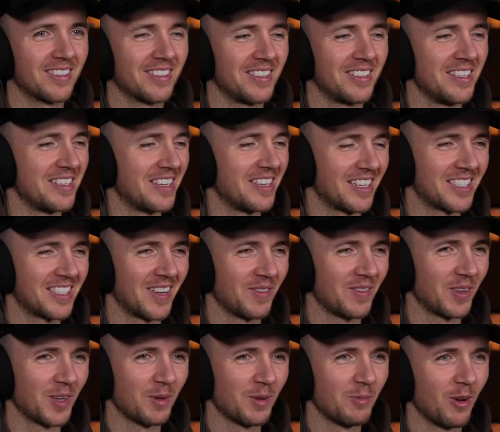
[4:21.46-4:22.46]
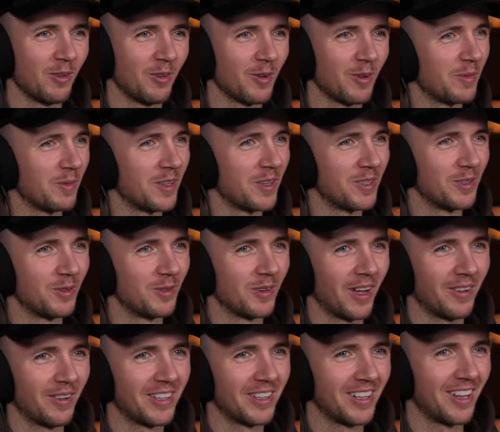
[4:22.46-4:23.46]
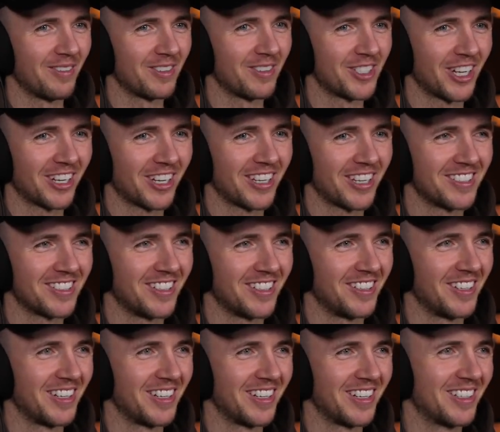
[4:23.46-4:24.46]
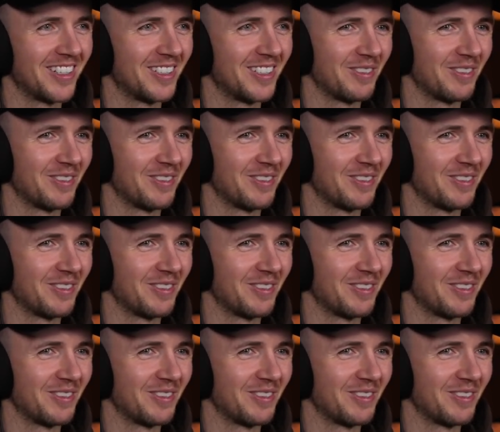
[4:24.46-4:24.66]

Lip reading: Next time you come over, me and you will have the leather jackets on. We'll be